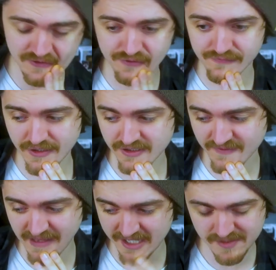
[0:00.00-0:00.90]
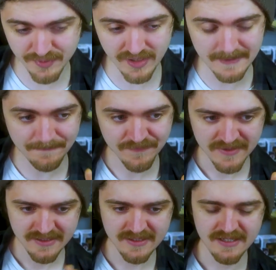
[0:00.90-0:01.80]
and you're on a reverse flash, but
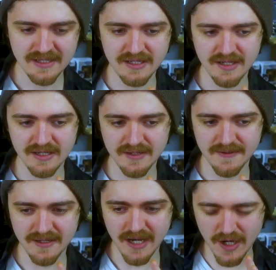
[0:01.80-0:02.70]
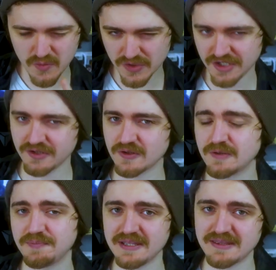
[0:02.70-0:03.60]
I wouldn't
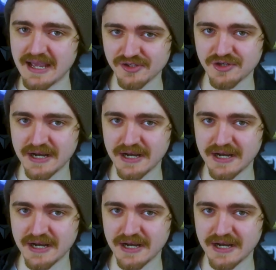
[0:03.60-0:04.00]
be that